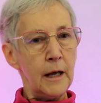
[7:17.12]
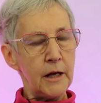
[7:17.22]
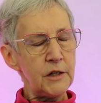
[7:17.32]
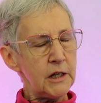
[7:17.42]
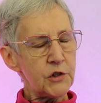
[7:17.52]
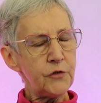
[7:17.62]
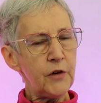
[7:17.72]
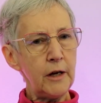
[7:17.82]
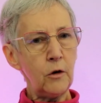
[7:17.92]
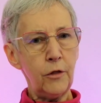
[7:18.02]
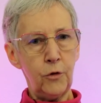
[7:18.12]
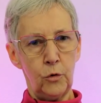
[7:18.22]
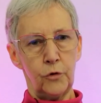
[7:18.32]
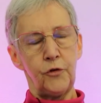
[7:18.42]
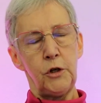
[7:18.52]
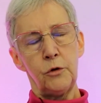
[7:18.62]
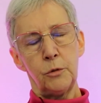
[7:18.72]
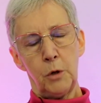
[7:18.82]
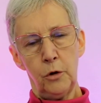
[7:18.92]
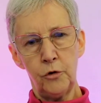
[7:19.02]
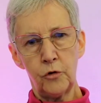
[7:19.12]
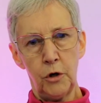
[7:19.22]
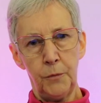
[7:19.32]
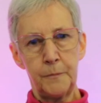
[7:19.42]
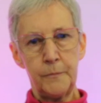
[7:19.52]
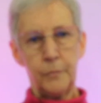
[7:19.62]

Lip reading: And here's a final thought for you to ponder on.